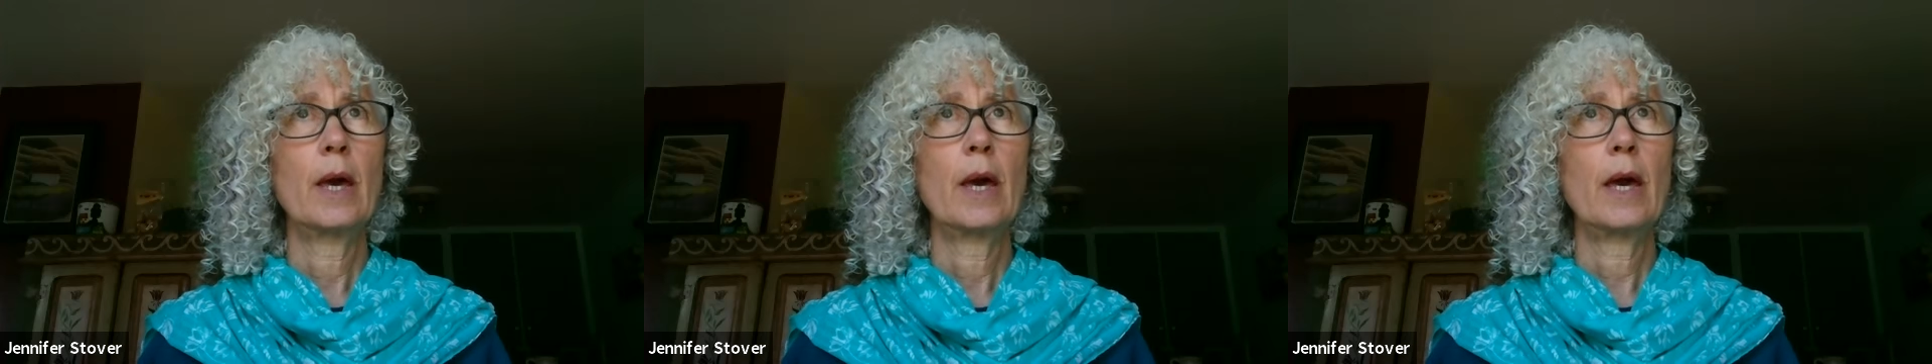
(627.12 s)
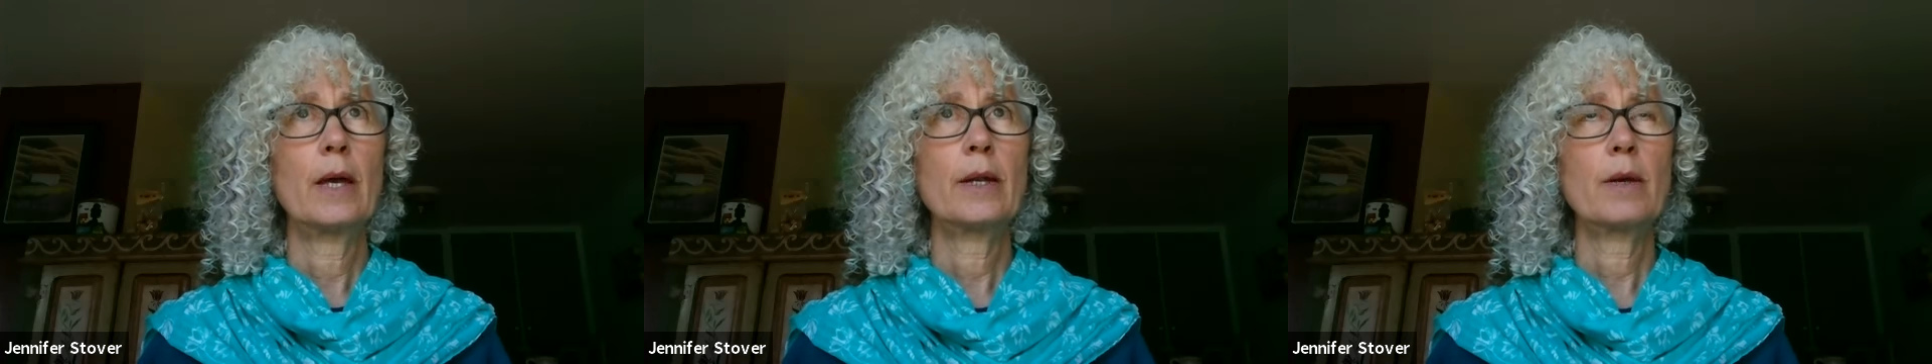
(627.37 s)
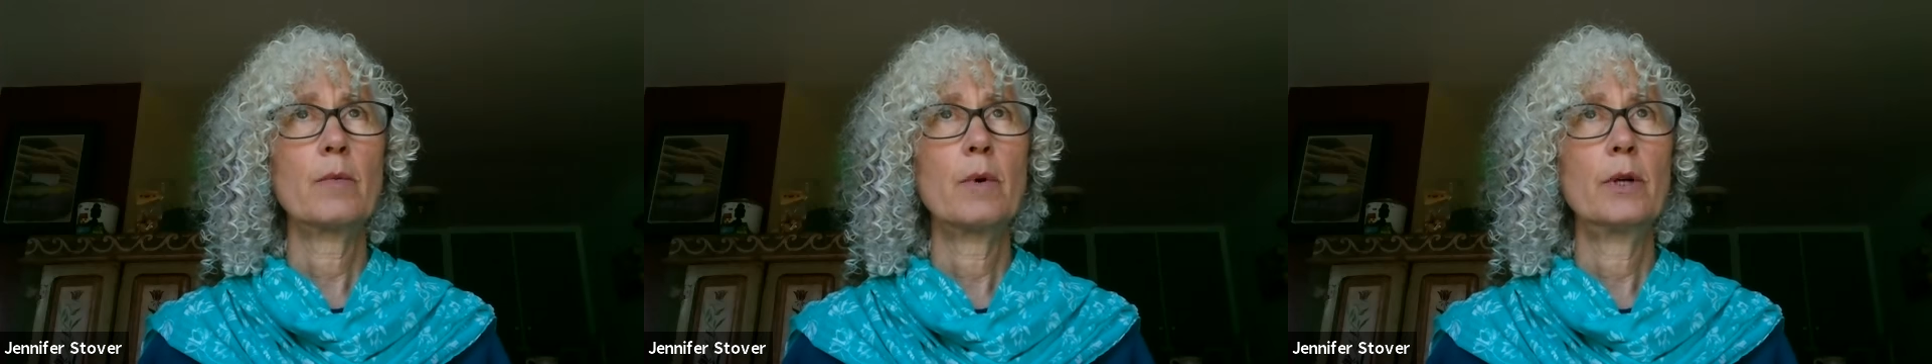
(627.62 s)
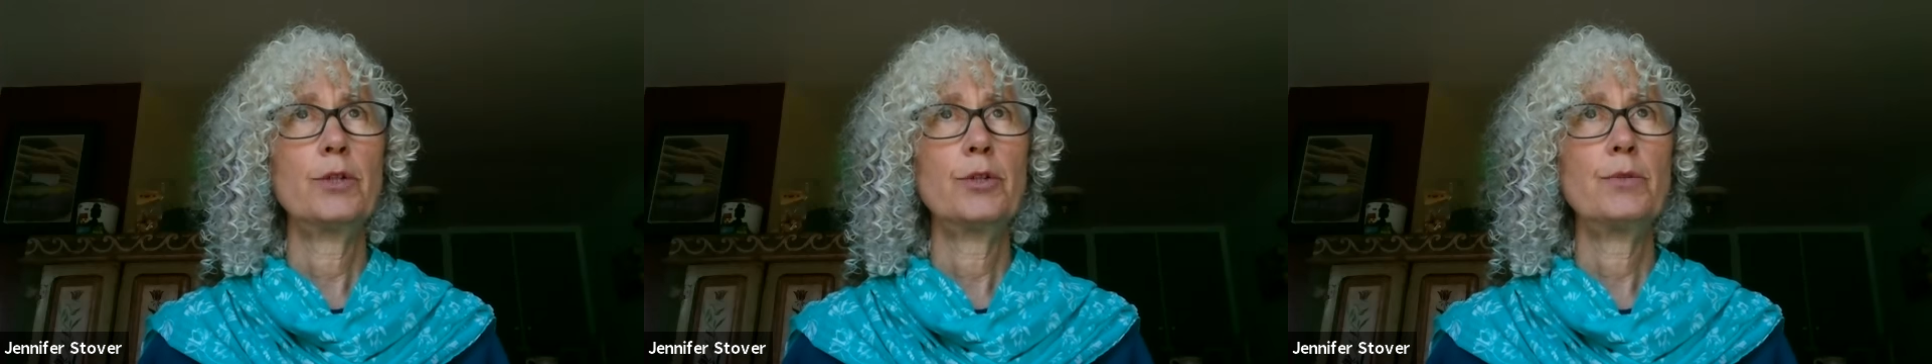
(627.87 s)
And I
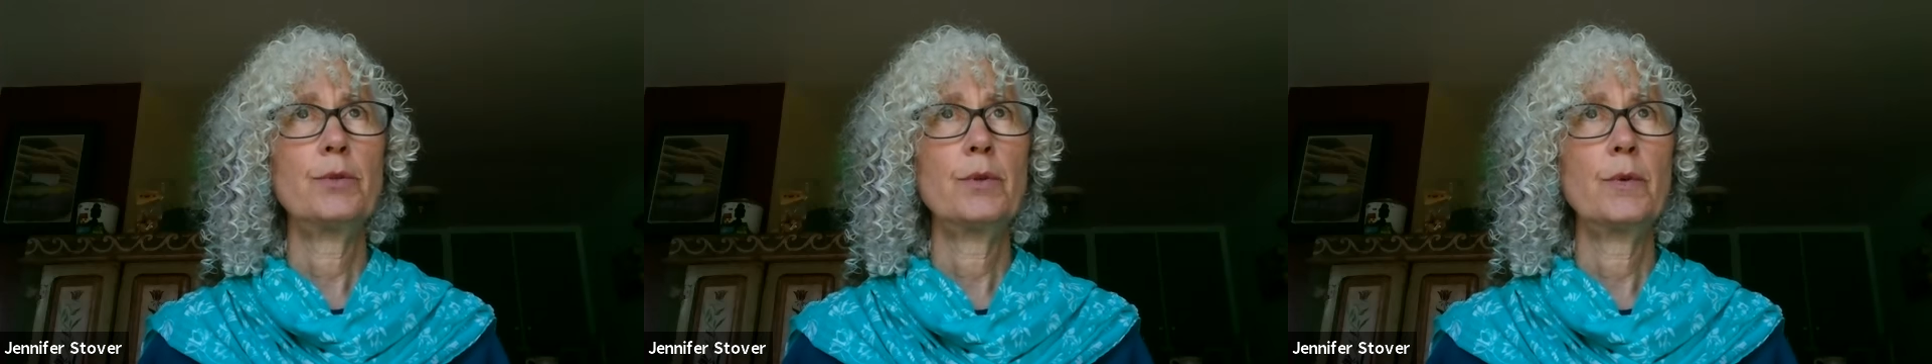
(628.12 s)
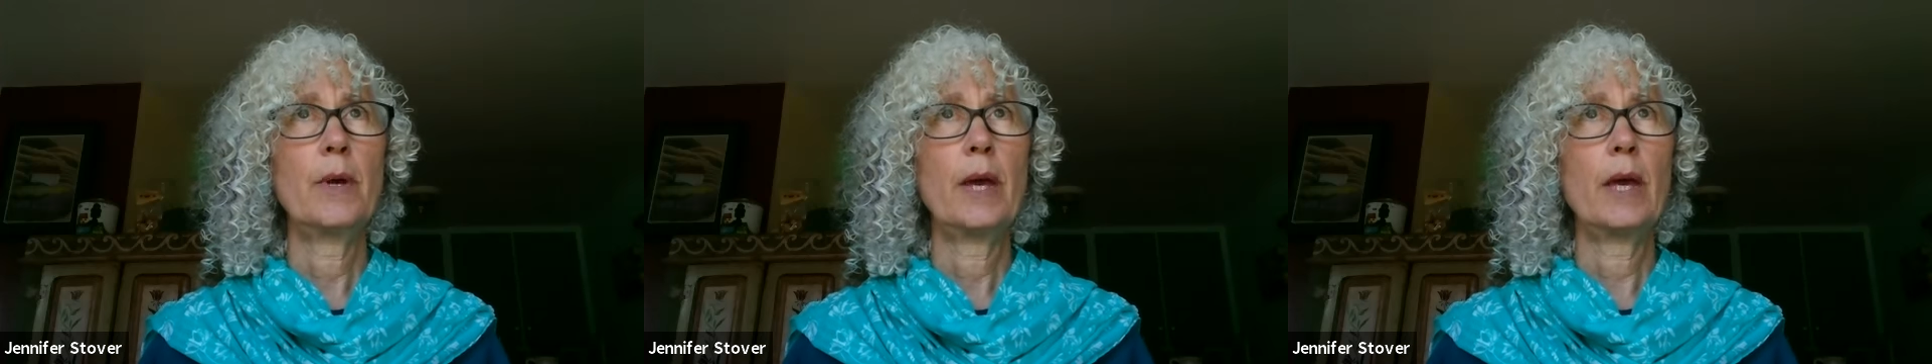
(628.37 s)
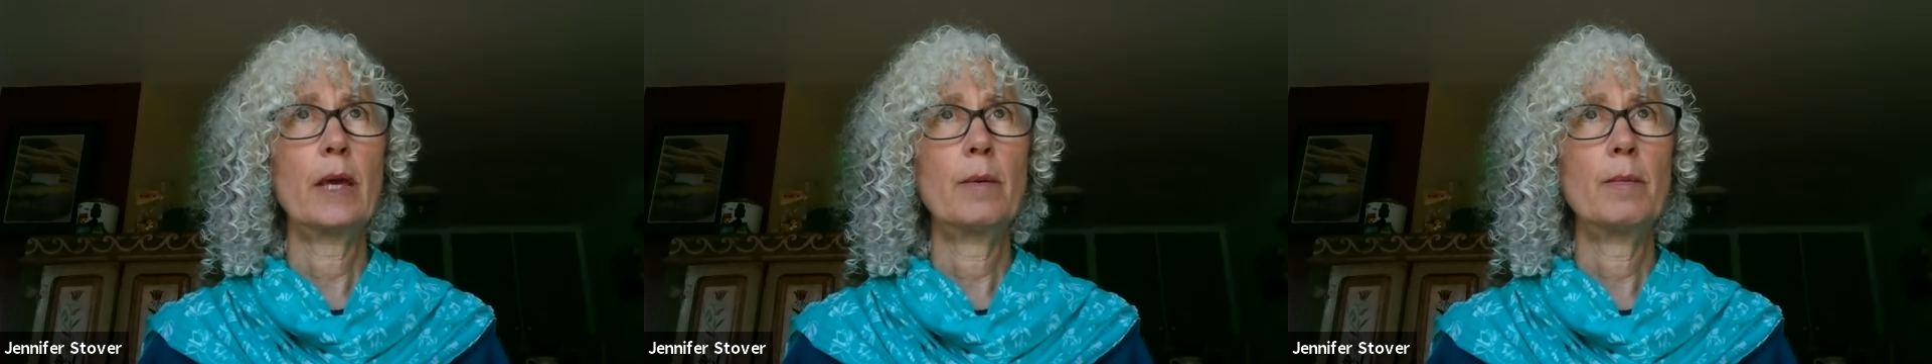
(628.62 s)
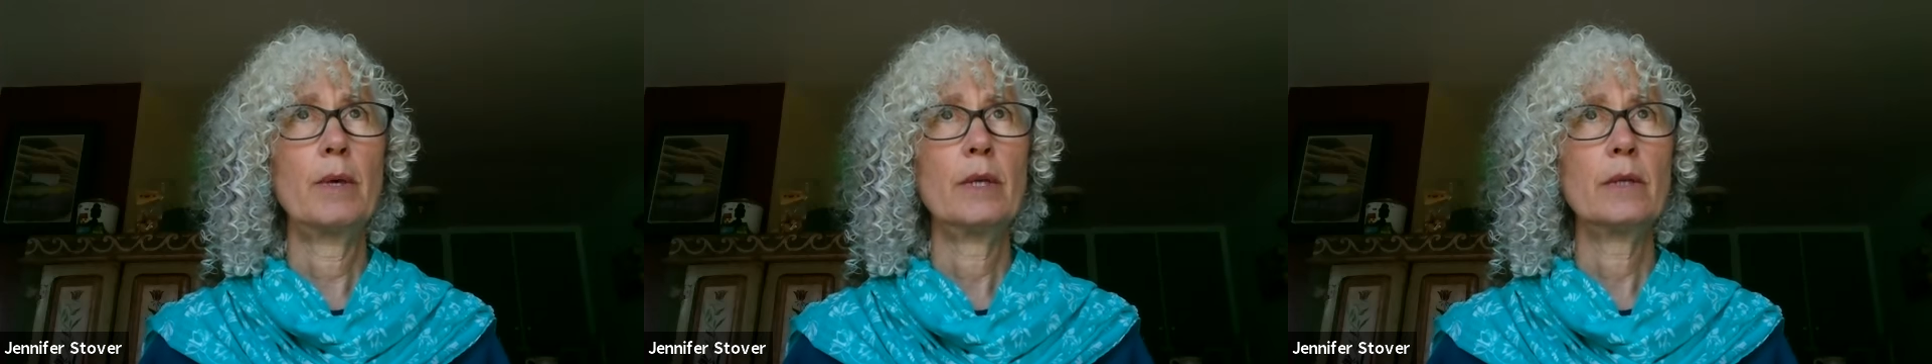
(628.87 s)
want you to
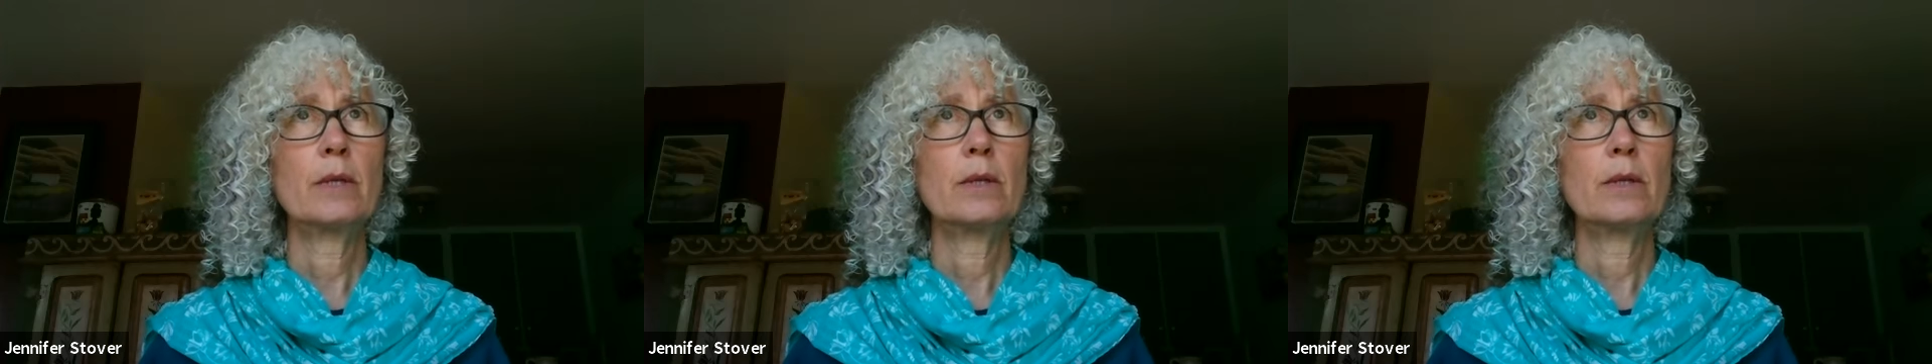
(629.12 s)
aim it